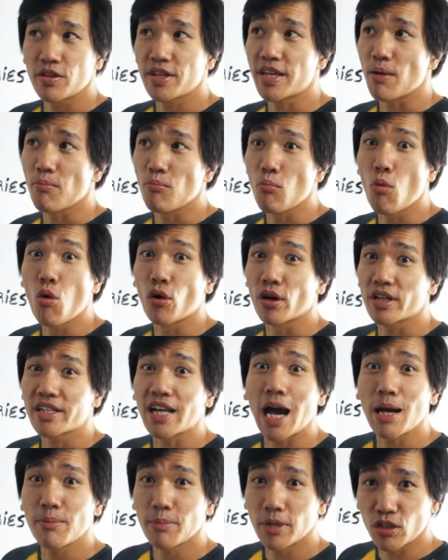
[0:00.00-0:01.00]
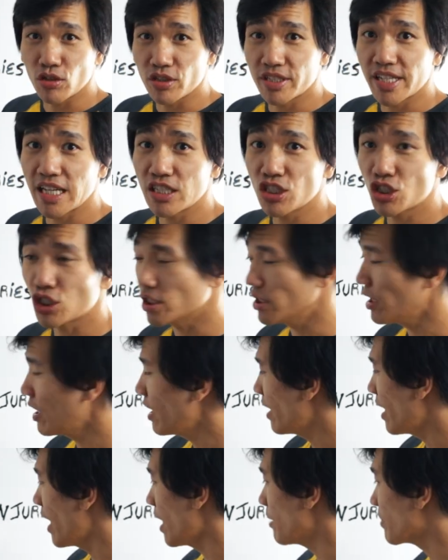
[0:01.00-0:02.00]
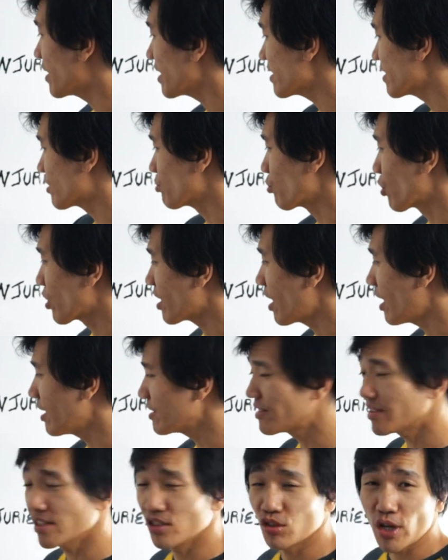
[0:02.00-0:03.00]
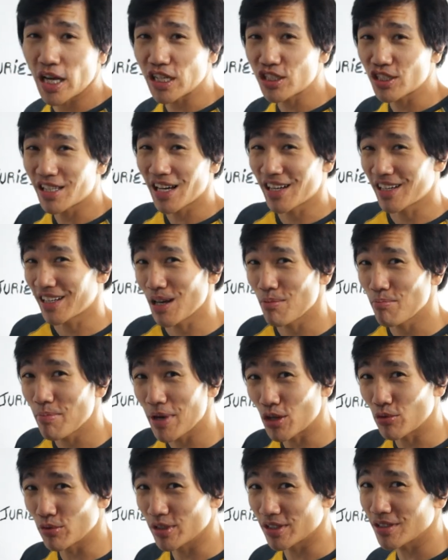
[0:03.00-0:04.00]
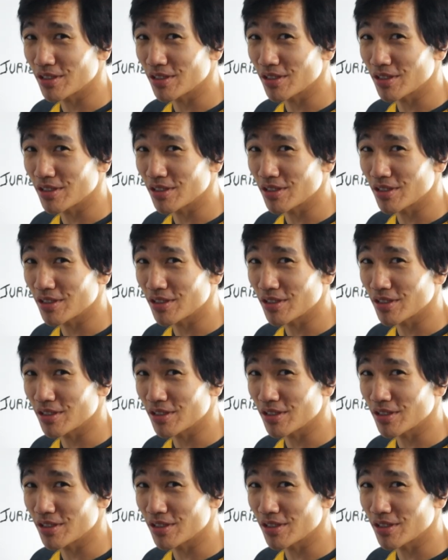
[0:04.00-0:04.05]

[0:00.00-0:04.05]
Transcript: you get more time under tension and because it's more constant, you actually kind of get better